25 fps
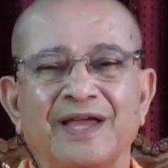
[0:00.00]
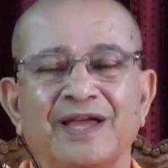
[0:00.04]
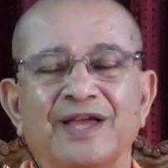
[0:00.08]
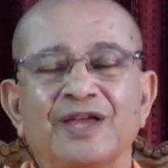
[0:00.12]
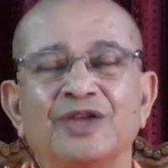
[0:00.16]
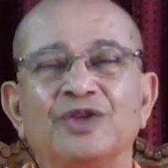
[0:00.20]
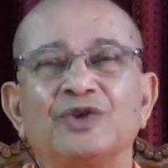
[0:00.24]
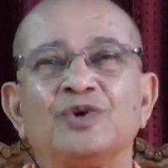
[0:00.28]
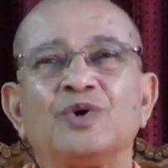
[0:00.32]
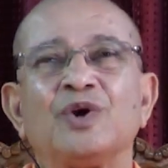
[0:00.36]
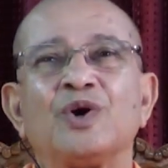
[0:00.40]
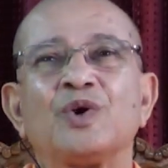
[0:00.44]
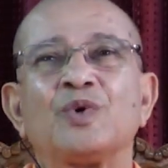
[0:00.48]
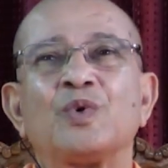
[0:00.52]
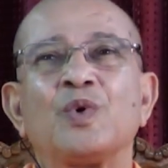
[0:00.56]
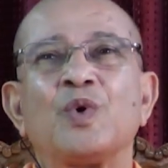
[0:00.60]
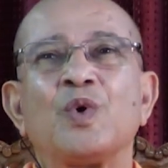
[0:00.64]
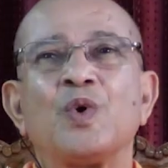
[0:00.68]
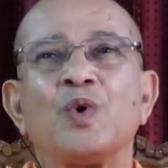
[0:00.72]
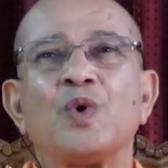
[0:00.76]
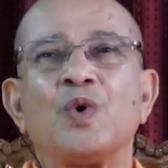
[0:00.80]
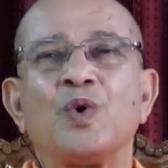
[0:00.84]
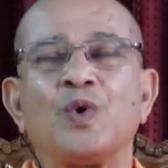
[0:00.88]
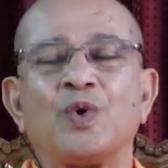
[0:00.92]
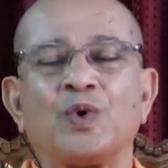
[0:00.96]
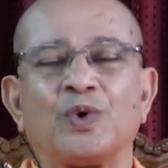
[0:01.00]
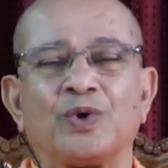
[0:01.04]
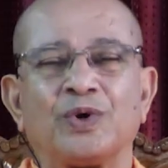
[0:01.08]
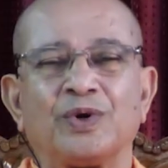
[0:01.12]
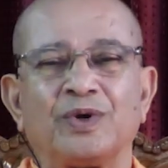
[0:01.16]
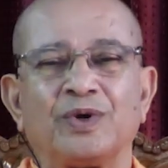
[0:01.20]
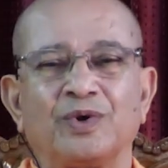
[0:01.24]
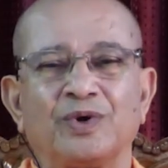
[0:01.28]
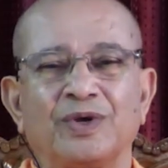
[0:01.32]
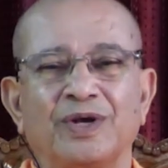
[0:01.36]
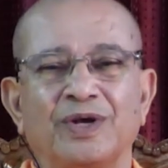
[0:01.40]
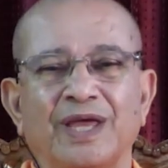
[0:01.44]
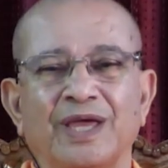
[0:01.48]
your
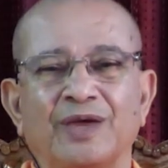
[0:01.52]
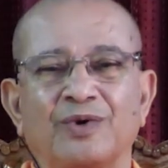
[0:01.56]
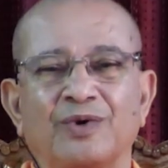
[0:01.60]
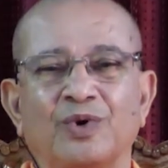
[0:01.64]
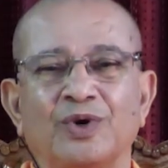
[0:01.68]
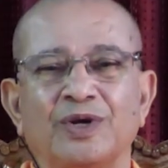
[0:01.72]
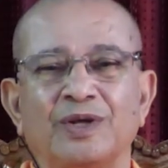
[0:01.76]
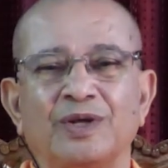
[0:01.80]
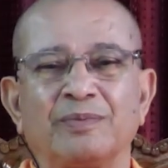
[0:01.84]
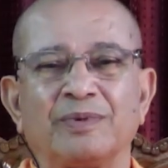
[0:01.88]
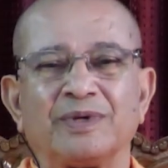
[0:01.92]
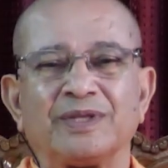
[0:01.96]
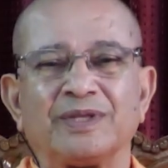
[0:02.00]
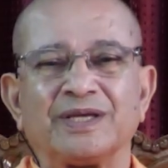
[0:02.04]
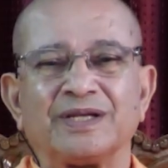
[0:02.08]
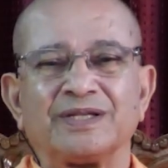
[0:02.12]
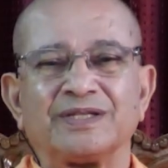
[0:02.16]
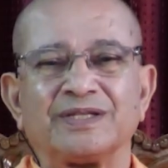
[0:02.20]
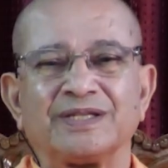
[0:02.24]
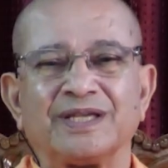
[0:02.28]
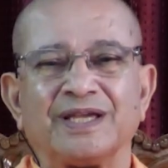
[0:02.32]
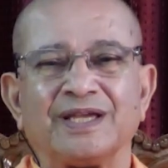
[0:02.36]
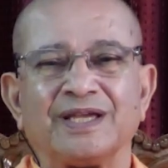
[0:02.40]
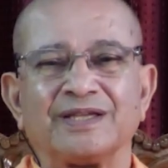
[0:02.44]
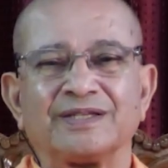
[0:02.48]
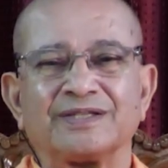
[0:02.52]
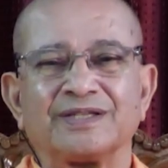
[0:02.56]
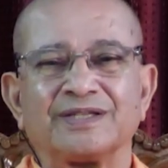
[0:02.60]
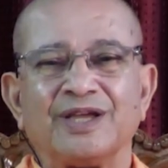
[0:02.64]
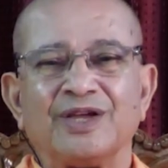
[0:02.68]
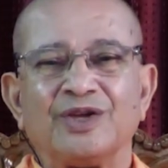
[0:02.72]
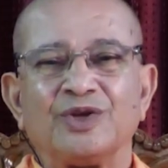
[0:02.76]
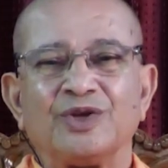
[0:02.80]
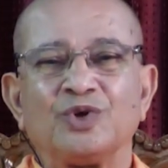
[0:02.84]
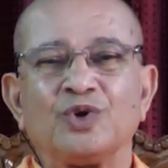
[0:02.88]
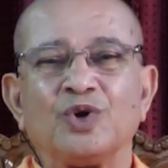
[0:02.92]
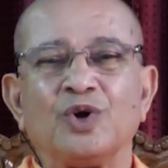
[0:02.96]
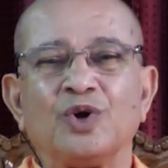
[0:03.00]
own, like Holy Mother says,
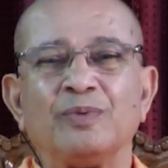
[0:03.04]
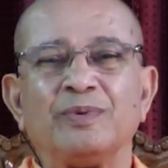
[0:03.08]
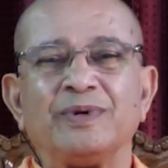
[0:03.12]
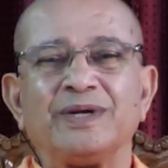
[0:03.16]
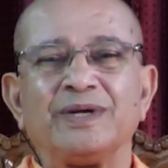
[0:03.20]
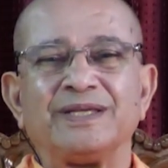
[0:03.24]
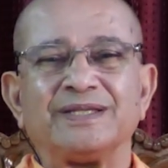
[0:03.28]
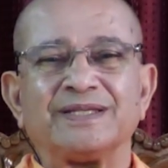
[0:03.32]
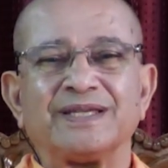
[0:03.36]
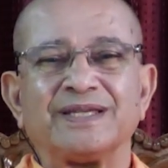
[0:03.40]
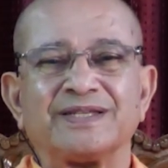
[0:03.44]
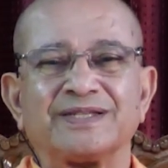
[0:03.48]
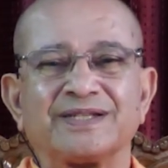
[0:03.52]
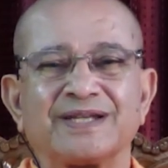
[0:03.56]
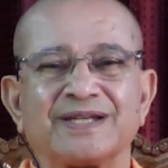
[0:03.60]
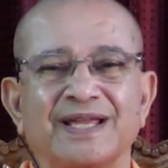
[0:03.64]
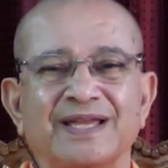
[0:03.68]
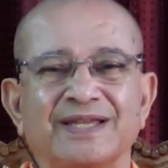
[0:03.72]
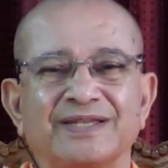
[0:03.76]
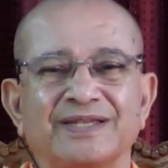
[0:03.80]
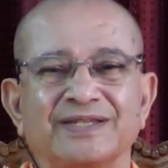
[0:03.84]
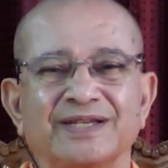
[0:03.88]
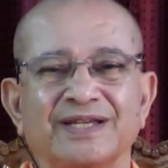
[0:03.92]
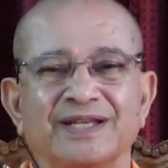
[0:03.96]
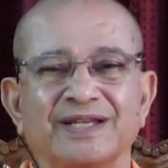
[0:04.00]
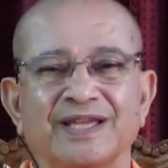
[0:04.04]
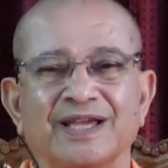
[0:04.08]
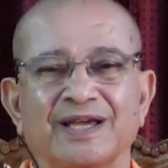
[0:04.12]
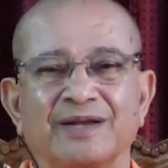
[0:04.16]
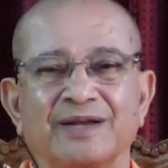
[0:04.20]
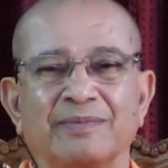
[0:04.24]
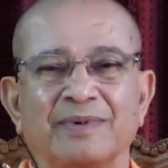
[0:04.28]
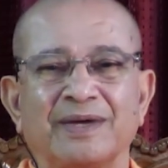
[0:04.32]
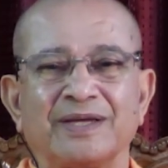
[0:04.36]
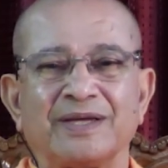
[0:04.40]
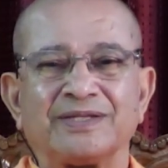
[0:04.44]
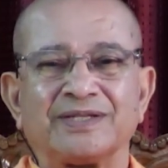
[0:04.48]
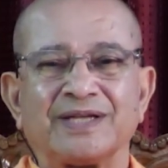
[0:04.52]
nobody is a stranger here,
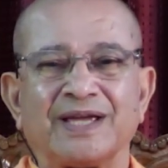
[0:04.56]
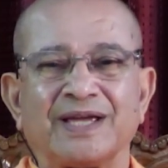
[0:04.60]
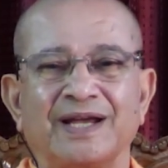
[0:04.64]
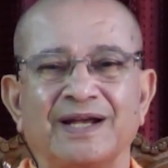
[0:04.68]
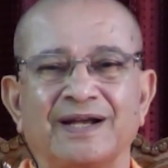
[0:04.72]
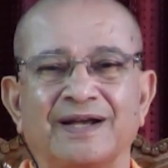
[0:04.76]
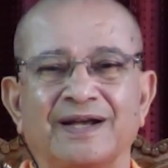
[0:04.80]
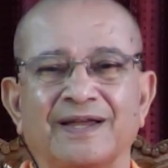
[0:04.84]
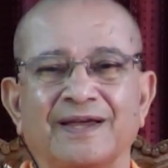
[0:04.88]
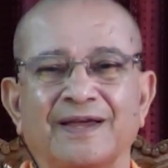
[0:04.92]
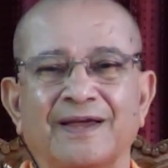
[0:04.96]
my child.